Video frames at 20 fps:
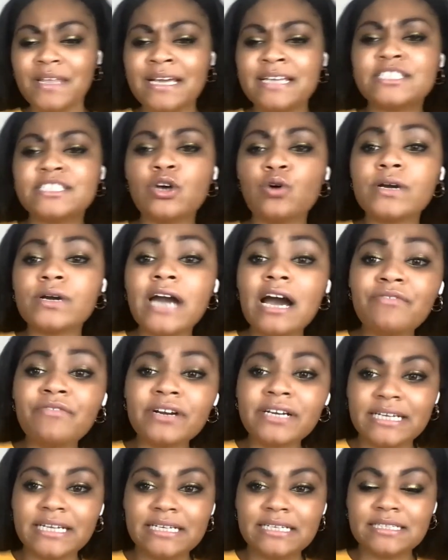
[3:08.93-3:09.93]
And so
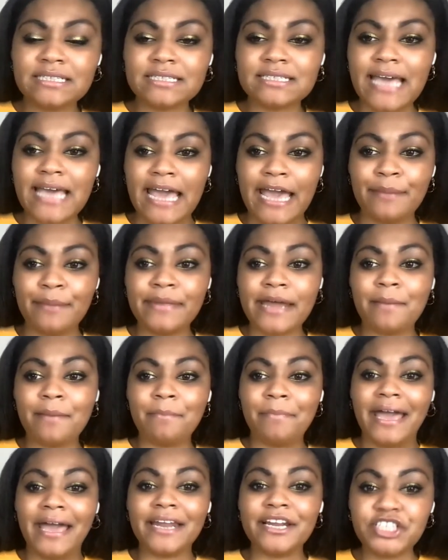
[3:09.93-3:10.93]
governance aimed at
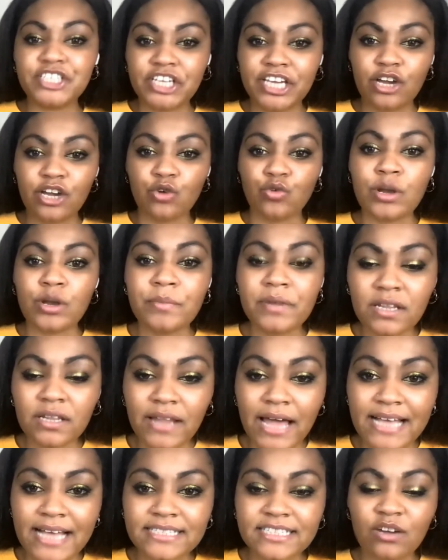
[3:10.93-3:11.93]
managing and
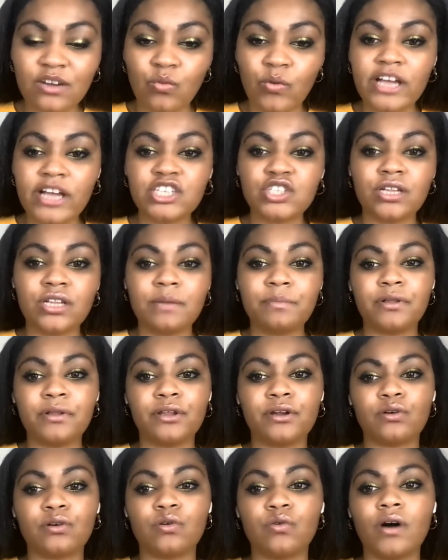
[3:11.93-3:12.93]
criminalizing racial and
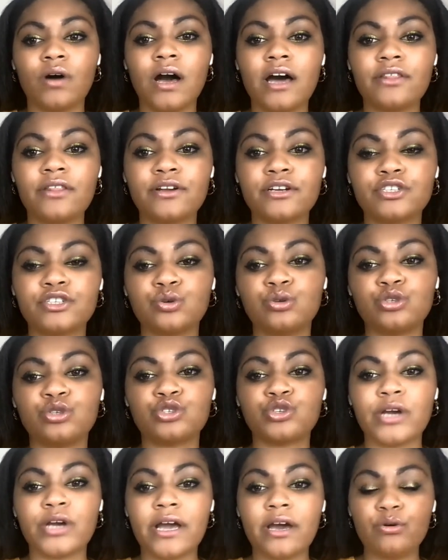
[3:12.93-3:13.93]
political others who
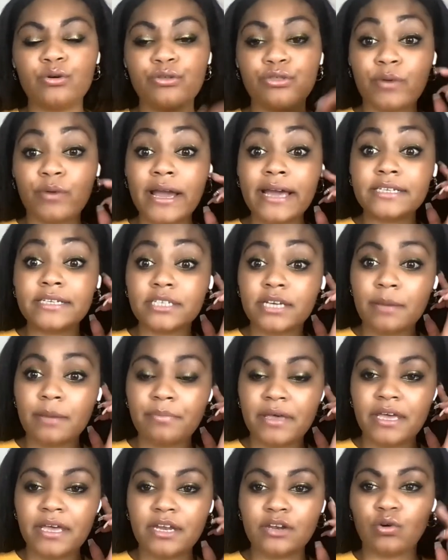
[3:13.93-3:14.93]
threatened to
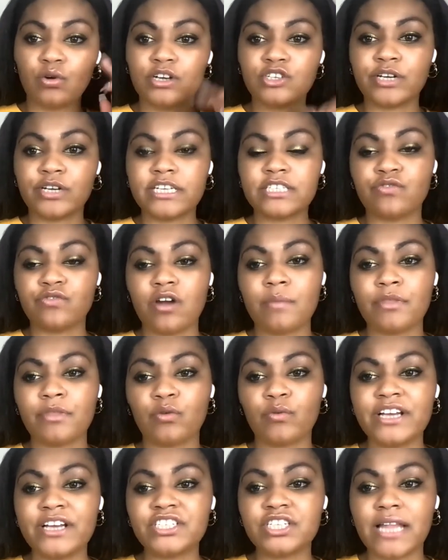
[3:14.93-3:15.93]
upend or transform the
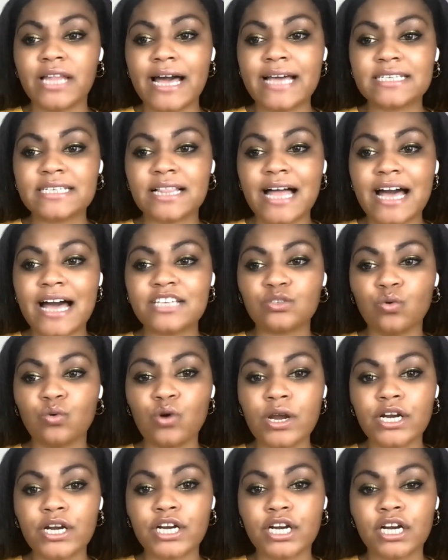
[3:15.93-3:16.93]
racialized class
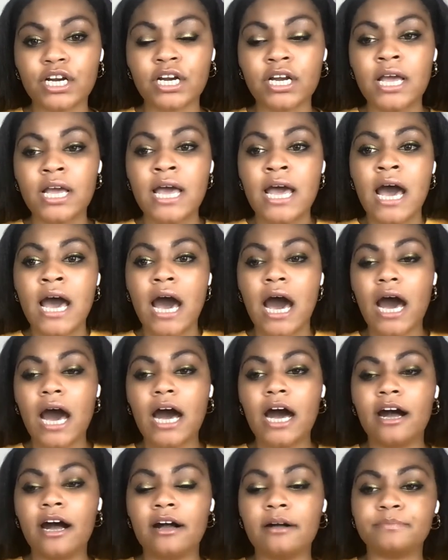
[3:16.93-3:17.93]
order
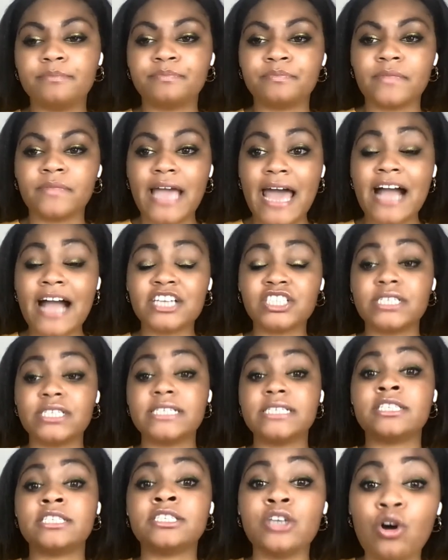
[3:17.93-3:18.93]
actually
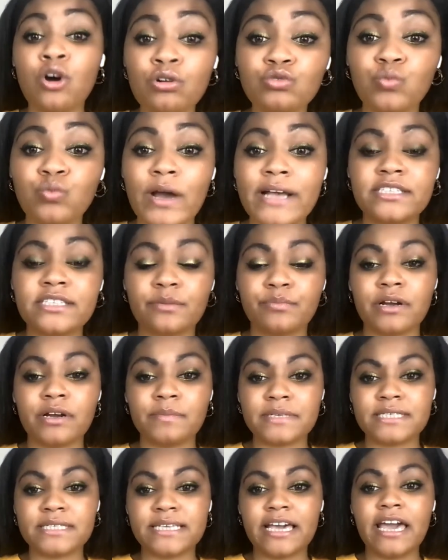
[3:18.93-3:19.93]
stoked white
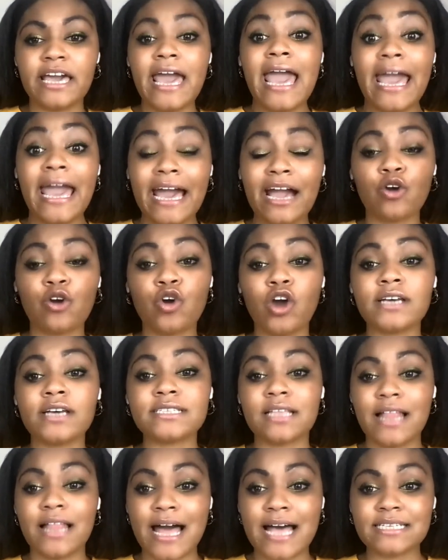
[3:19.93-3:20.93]
supremacy and
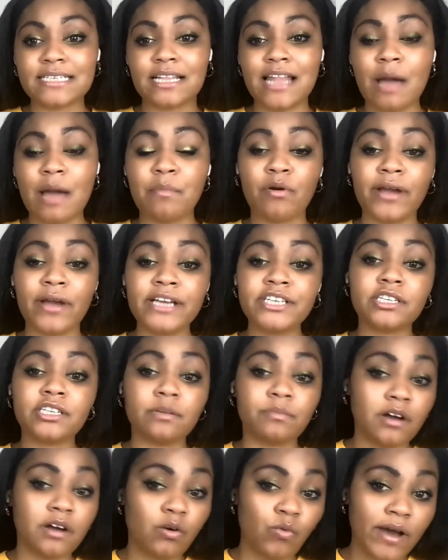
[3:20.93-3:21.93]
cross-class collaboration
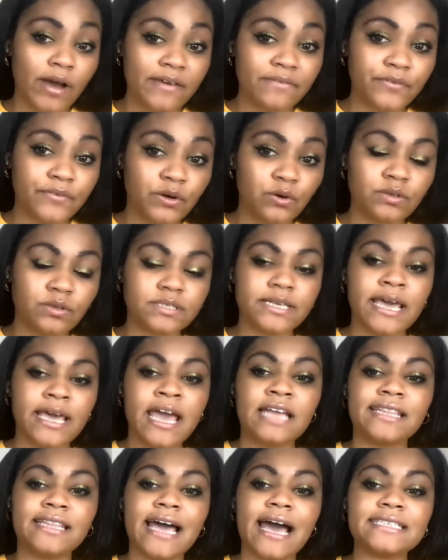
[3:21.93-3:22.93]
among white folks
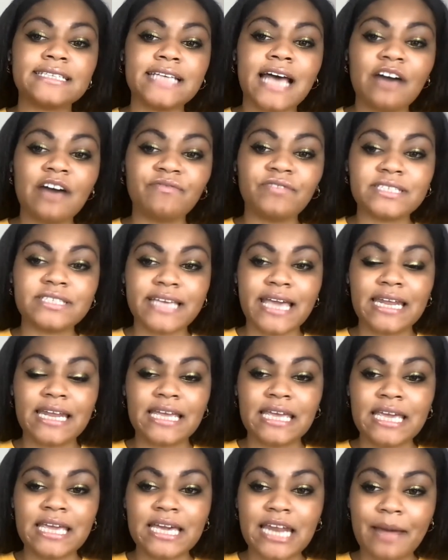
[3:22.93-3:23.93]
that has
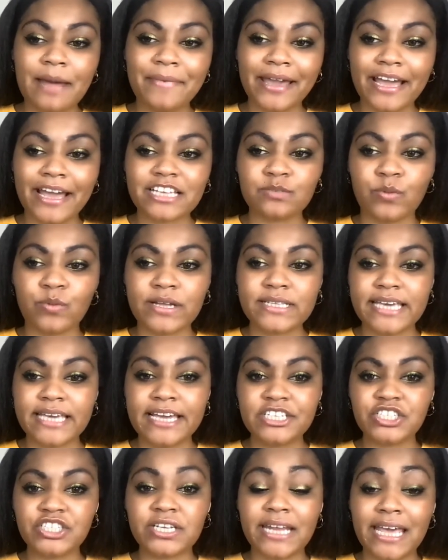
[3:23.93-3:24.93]
obfuscated economic
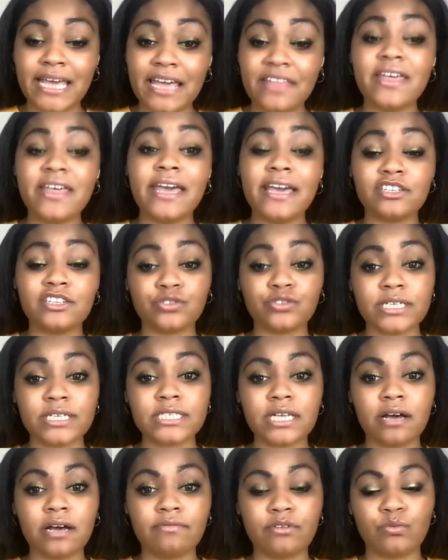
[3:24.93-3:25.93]
exploitation in the
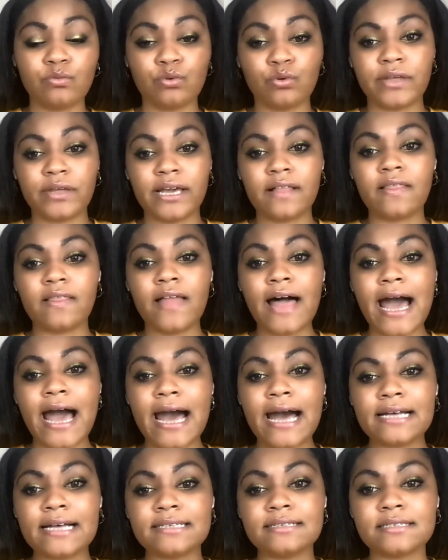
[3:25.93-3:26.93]
interest of the ruling
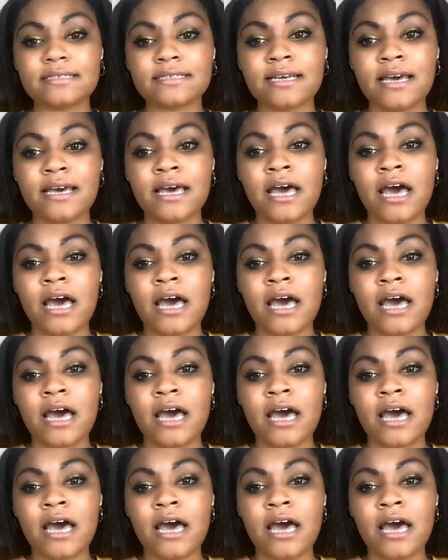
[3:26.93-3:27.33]
class.